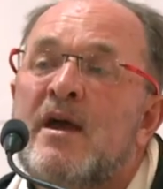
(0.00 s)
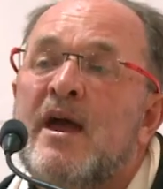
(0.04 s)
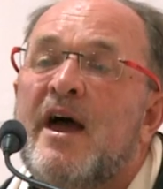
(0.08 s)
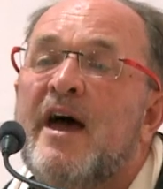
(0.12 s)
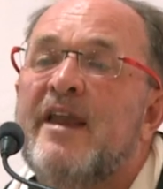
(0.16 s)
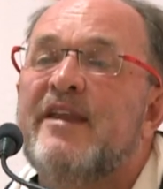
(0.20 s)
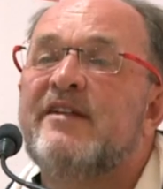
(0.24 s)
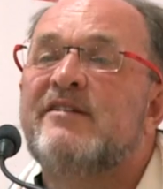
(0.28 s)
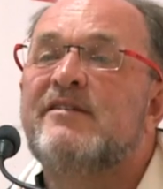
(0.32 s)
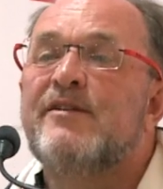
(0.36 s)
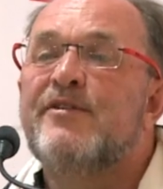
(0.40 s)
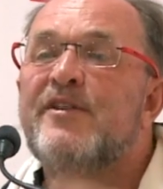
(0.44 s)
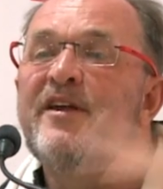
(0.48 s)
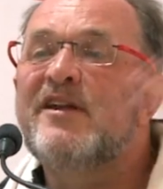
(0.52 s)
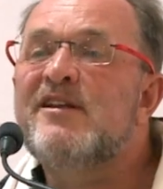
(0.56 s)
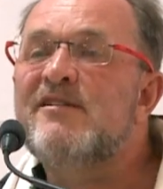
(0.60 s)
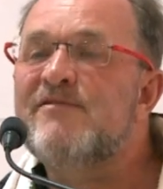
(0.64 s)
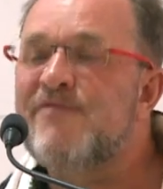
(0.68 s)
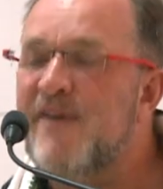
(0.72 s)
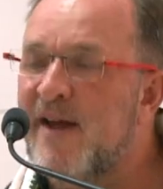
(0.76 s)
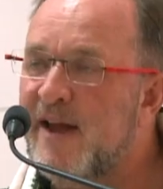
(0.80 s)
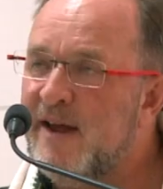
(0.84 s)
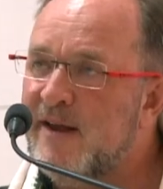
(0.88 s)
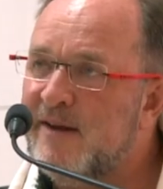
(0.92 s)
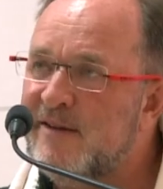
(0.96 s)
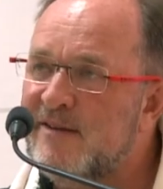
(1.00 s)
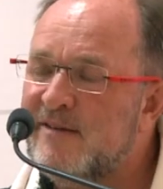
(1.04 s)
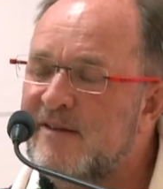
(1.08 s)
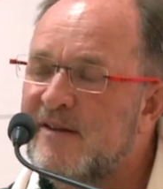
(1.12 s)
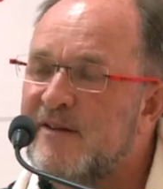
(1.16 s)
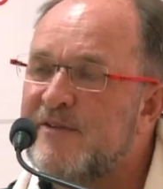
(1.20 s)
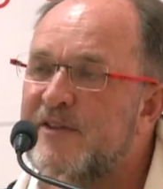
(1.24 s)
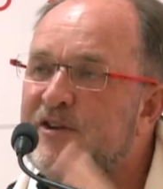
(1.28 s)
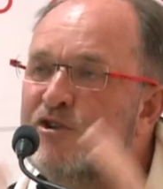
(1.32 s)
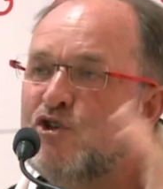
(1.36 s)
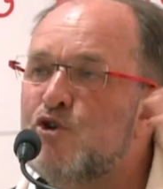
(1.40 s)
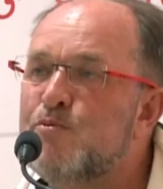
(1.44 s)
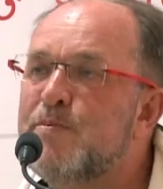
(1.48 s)
And it's at this phase
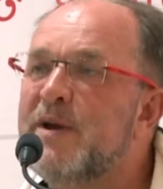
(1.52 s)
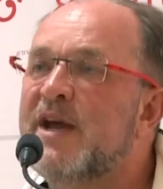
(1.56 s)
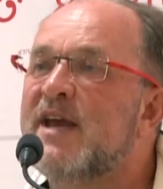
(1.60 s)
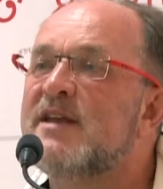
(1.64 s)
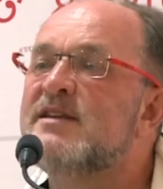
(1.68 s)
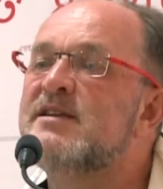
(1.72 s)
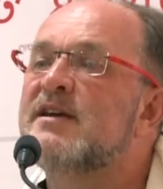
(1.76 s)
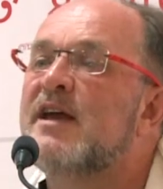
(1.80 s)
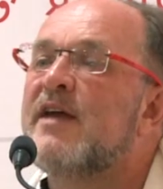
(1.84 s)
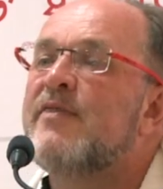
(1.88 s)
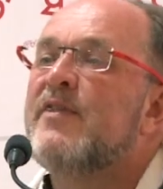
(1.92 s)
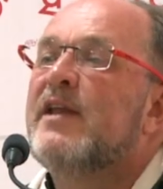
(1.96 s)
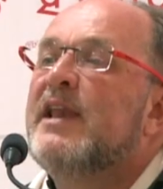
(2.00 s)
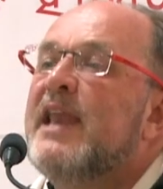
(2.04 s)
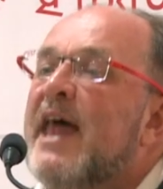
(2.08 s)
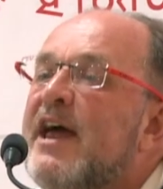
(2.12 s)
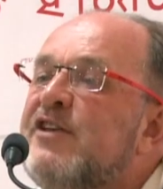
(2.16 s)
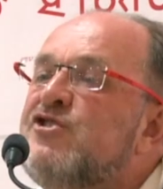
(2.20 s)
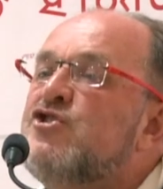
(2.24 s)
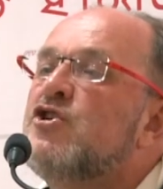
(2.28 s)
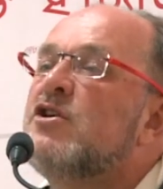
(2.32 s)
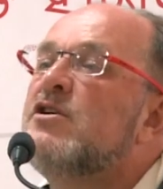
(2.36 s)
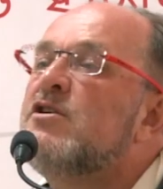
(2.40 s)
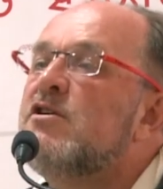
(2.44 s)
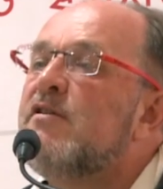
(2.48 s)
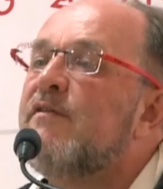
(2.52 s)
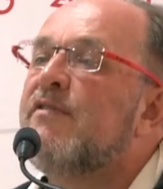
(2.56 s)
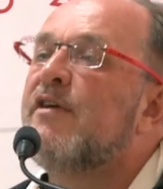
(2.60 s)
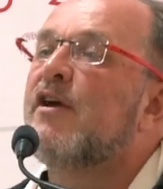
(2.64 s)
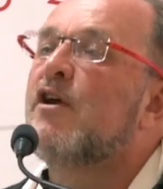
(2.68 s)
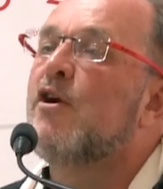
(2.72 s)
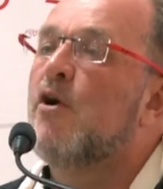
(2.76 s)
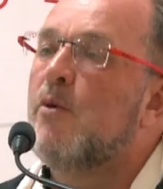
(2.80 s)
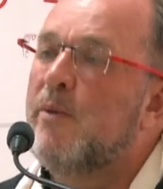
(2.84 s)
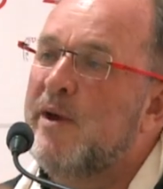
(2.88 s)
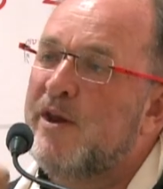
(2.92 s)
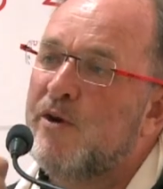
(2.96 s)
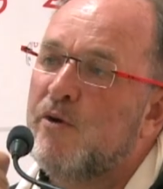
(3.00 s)
that you begin to get the legend of the
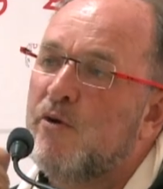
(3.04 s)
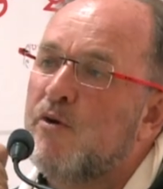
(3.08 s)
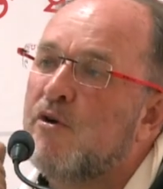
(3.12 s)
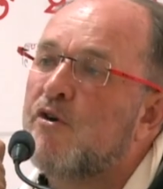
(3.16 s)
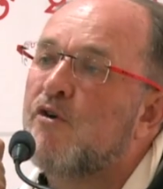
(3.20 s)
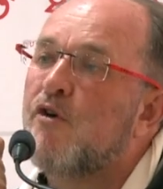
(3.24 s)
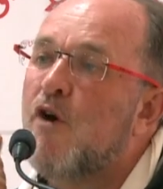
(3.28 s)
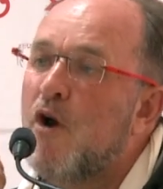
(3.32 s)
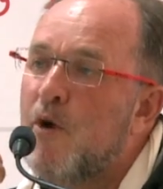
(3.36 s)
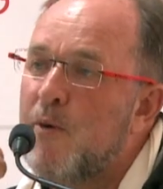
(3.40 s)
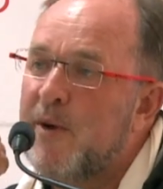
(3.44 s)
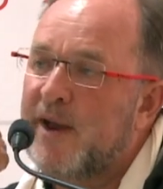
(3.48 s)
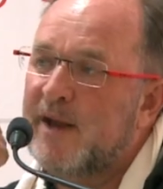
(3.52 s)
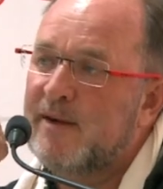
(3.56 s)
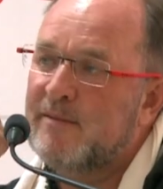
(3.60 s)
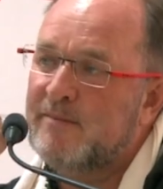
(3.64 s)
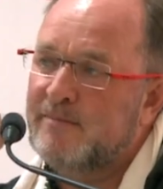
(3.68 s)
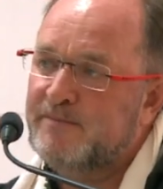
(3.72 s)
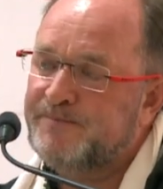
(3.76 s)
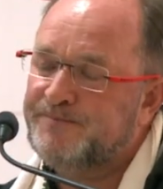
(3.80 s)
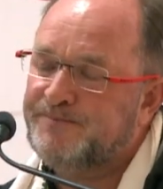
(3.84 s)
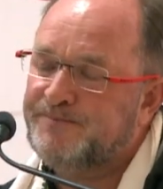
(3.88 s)
Koh-i-Noor growing.